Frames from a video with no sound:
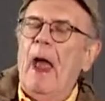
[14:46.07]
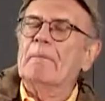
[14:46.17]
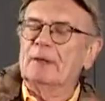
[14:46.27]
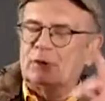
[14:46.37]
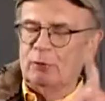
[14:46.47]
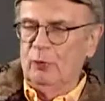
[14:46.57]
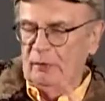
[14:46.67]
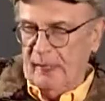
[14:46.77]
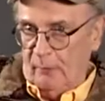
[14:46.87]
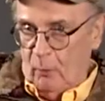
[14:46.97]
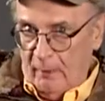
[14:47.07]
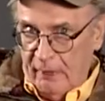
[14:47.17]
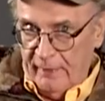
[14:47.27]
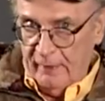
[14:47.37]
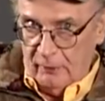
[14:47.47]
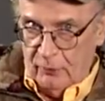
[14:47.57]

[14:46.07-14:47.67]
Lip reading: But you will get one thing in